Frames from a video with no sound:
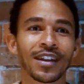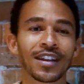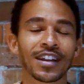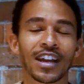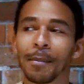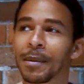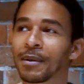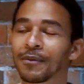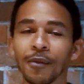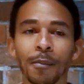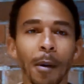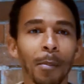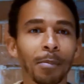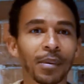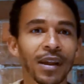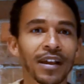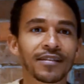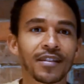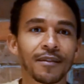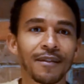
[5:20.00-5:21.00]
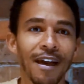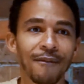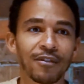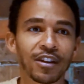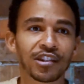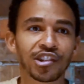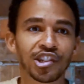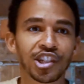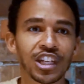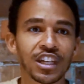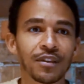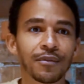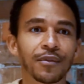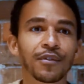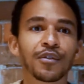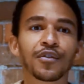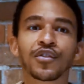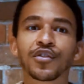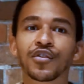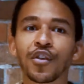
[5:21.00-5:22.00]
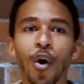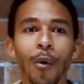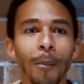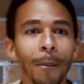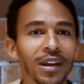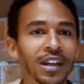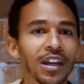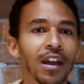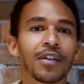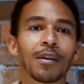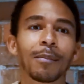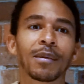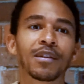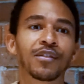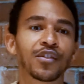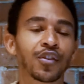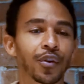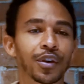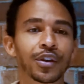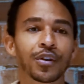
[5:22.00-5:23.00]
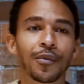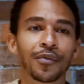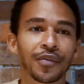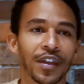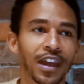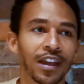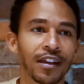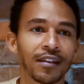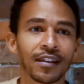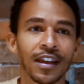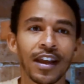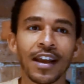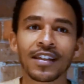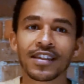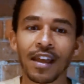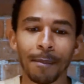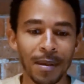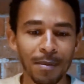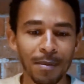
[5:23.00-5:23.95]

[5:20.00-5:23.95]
Coming from a place of having achieved so many of the material things that